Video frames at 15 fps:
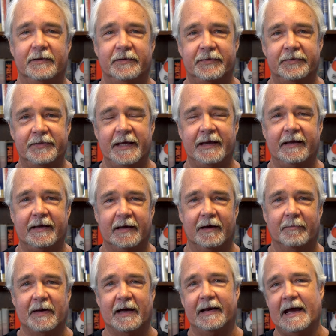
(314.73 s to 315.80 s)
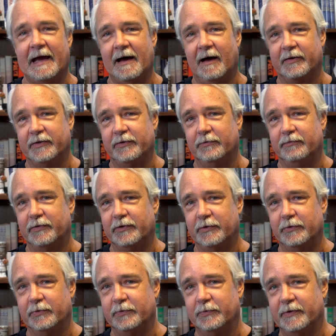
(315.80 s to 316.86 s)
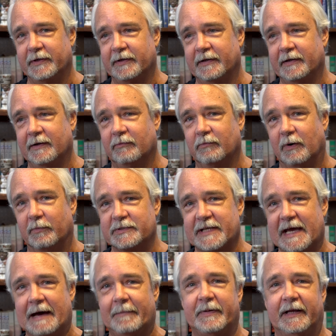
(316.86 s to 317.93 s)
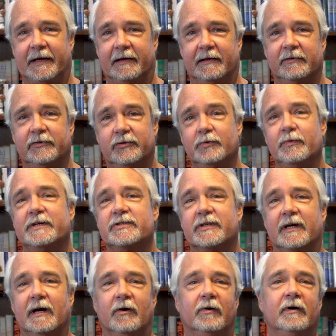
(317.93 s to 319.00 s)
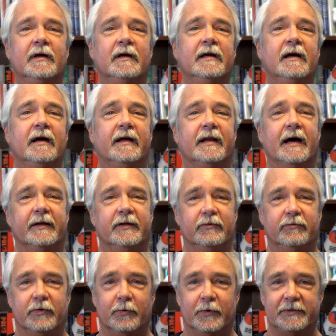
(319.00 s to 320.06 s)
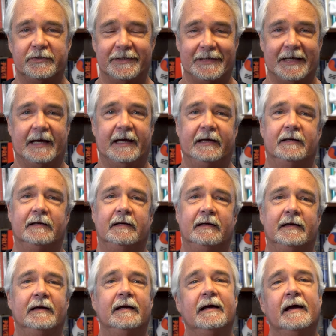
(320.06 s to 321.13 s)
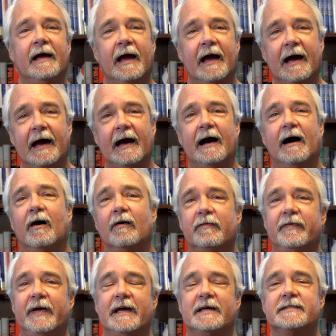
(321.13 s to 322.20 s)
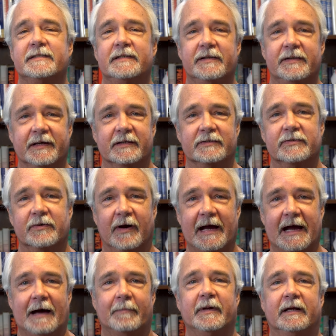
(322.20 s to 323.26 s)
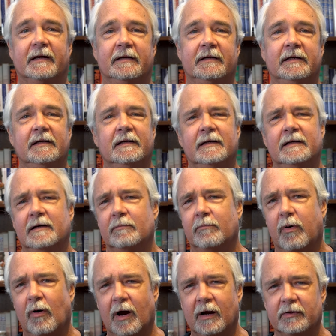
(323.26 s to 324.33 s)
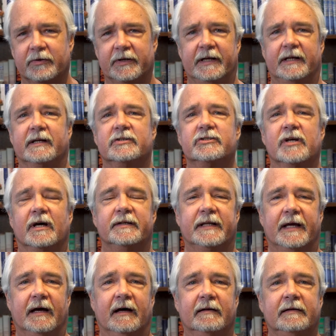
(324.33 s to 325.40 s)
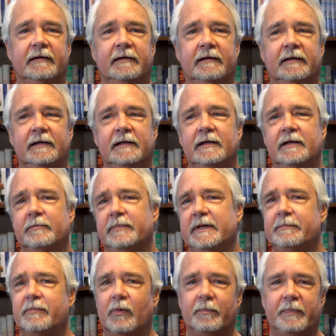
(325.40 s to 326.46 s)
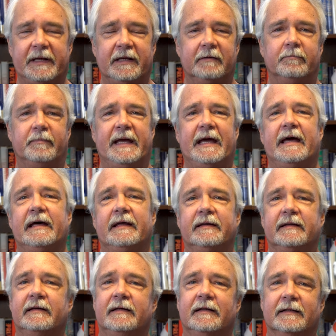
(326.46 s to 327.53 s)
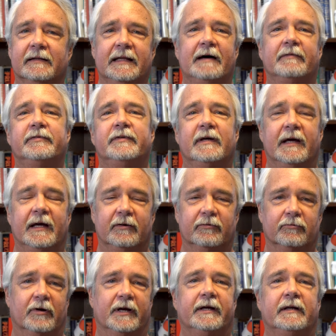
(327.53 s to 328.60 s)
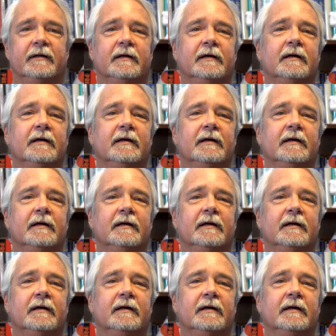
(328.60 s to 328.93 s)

think about how you viewed what was happening 2 weeks ago and how you view it today. How fast things are happening. Parler getting shut down. People being banned left and right